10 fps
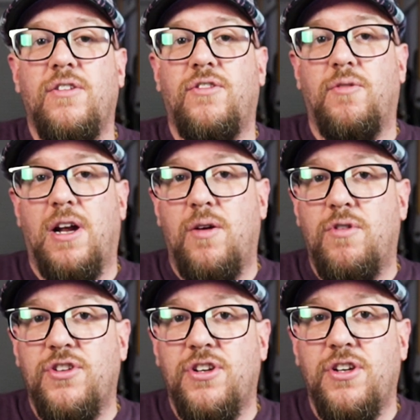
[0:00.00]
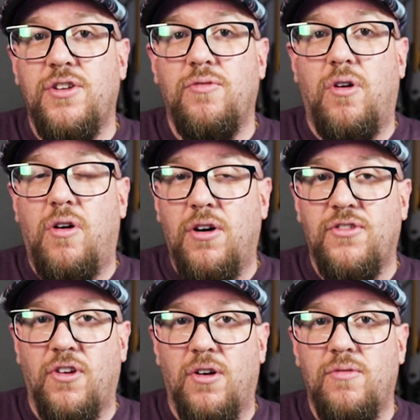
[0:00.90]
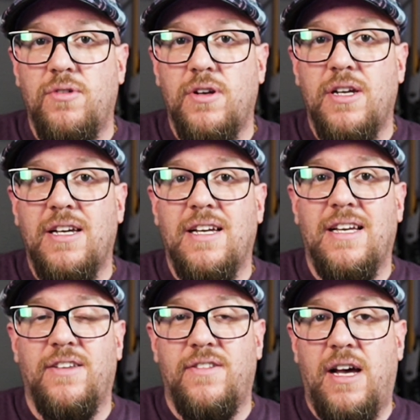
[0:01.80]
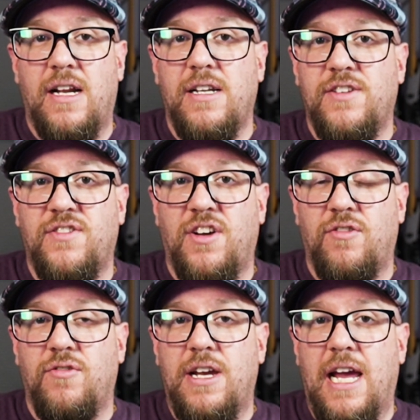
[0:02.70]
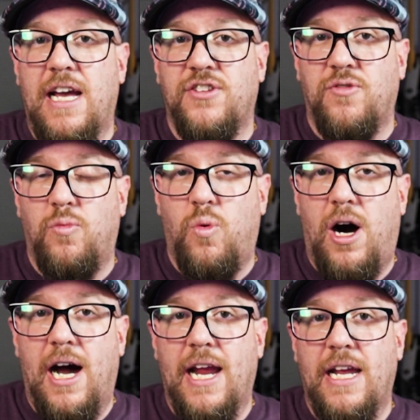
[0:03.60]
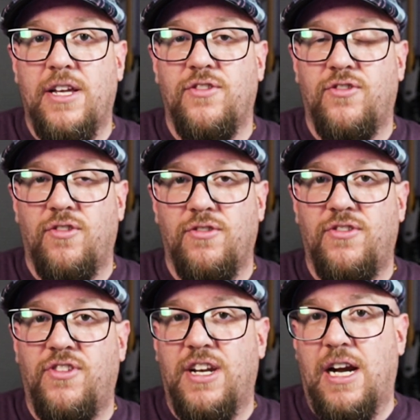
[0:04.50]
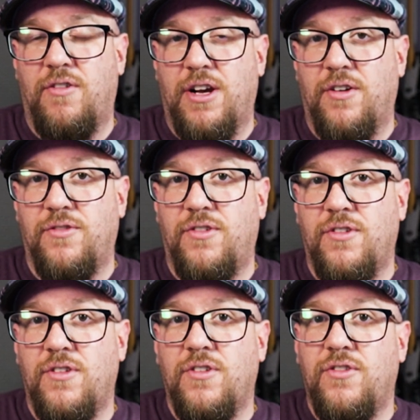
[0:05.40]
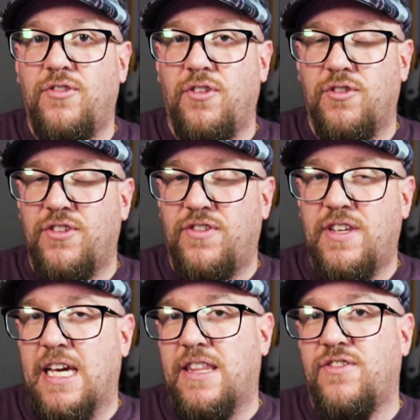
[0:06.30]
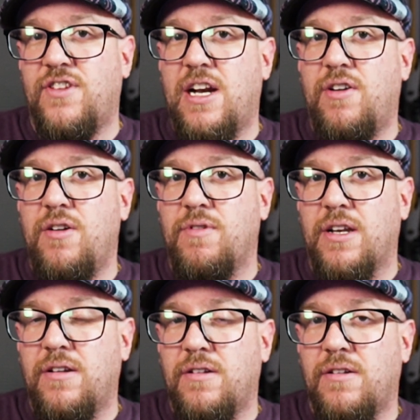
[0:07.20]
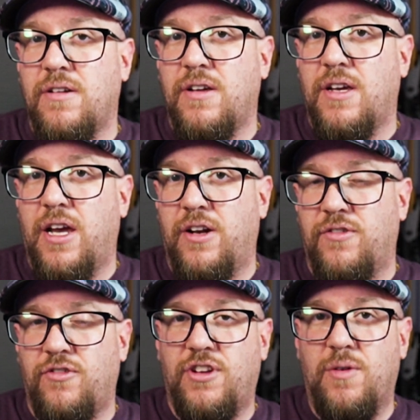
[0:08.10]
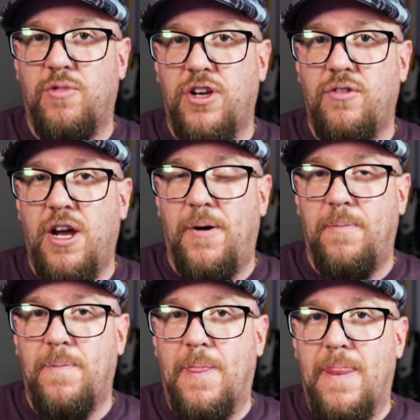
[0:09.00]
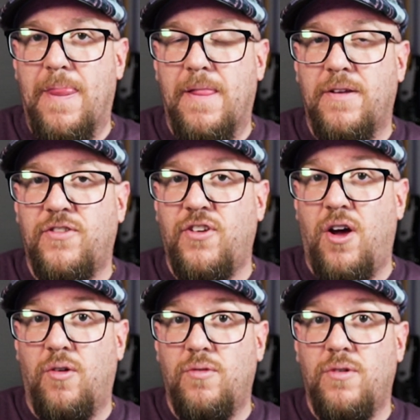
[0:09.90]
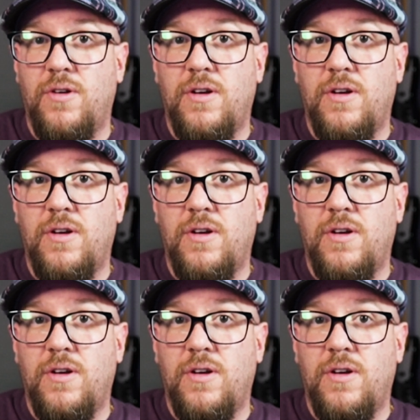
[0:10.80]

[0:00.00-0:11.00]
So what I want you to do also is not necessarily ask why in certain scenarios. So just take the scenario in and understand what you know. So,